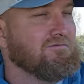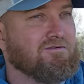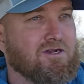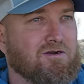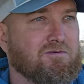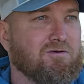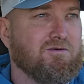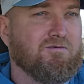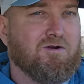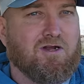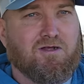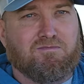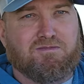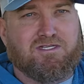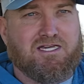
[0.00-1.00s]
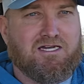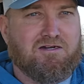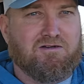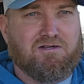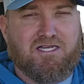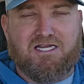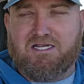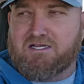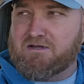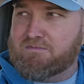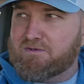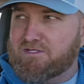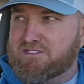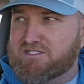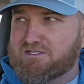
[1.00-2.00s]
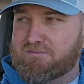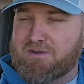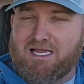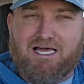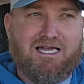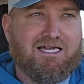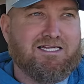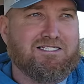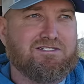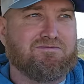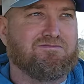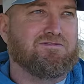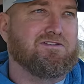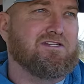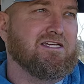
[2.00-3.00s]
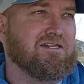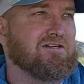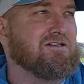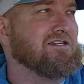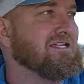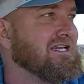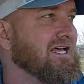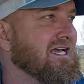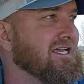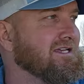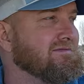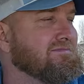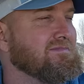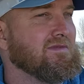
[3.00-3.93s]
figure we run up town, get a couple of supplies for dinner tonight.